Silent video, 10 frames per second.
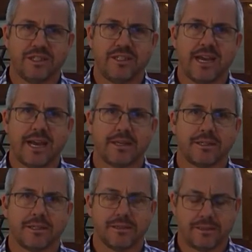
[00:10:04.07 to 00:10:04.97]

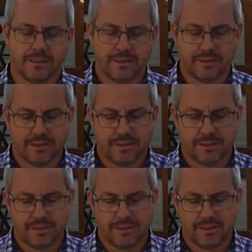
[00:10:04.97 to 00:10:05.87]
intact.
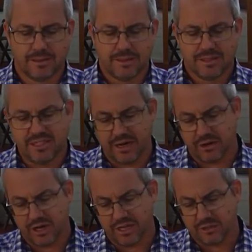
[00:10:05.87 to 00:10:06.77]

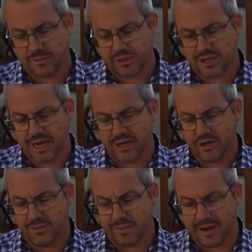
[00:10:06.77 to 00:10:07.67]
Sarai has betrayed
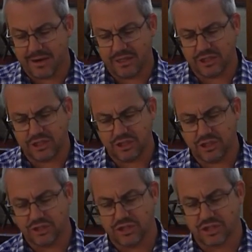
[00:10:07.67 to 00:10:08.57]
her marriage. She's
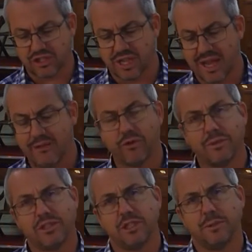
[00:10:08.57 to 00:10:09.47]
used her slave
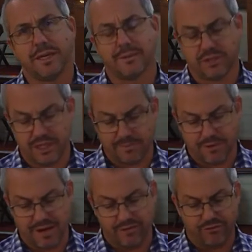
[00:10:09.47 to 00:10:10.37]
woman. She's become
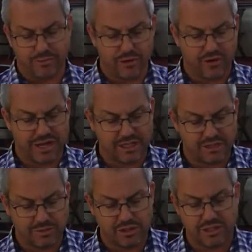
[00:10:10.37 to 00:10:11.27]
separated from her
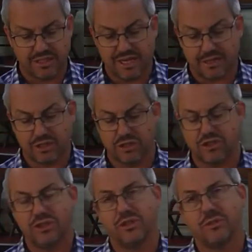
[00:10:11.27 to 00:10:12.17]
husband. She's now
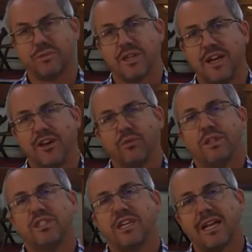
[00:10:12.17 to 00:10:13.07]
consumed
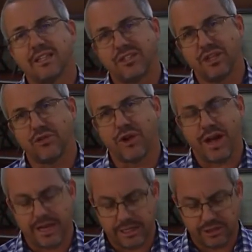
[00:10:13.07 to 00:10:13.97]
with jealousy and
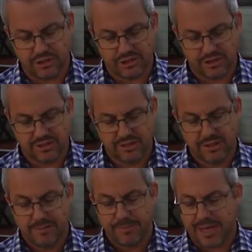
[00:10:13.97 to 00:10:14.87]
rage.
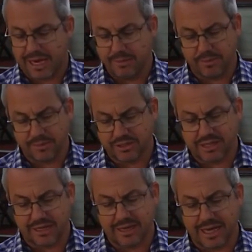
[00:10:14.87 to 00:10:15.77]
Abram has
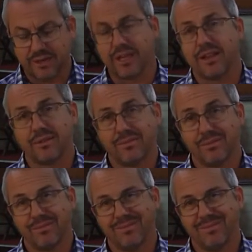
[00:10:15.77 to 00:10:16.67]
done nothing, and
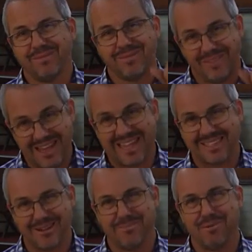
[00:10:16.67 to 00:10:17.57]

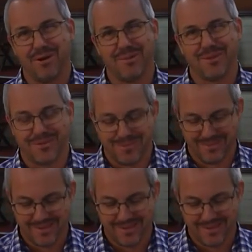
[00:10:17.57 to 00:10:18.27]
that's a problem.